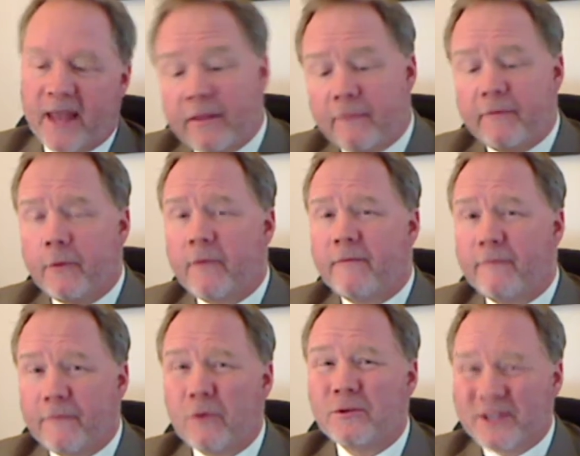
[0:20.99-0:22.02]
And the very
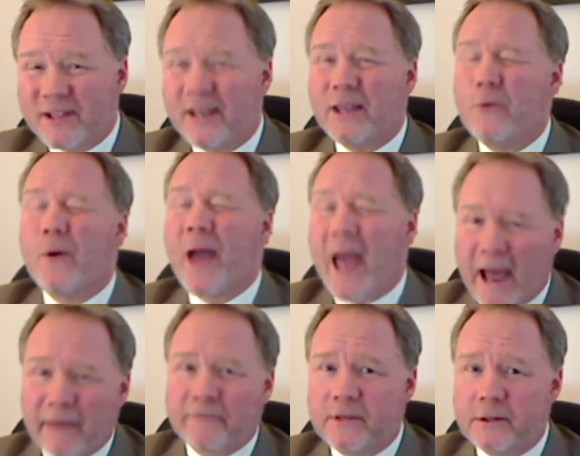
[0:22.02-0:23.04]
first thing you
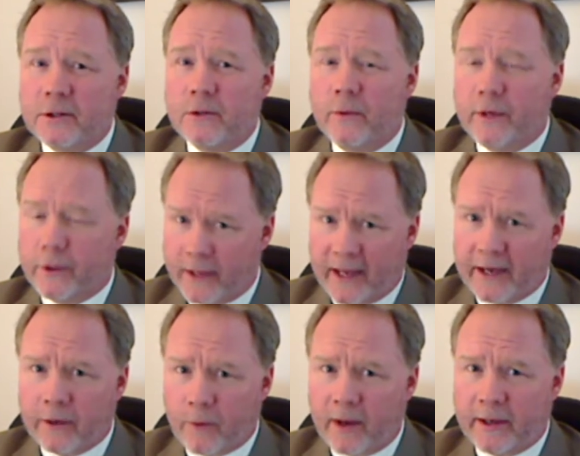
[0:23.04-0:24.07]
have to do when you're
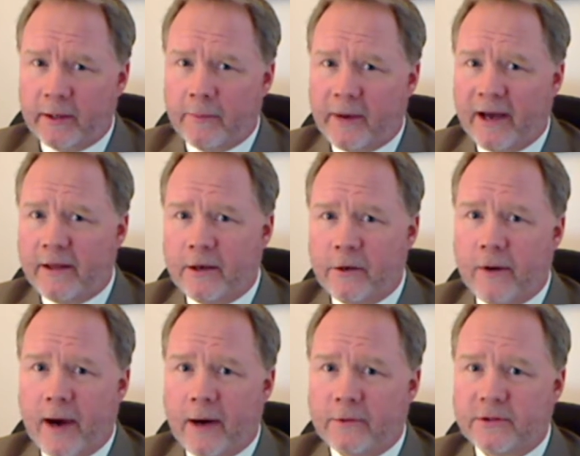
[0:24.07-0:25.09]
getting ready to buy that
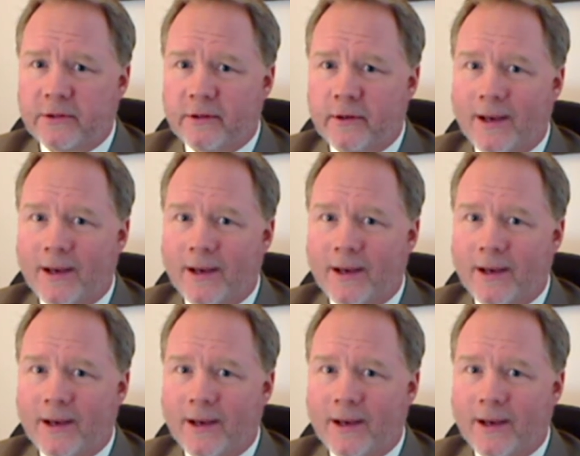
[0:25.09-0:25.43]
new house?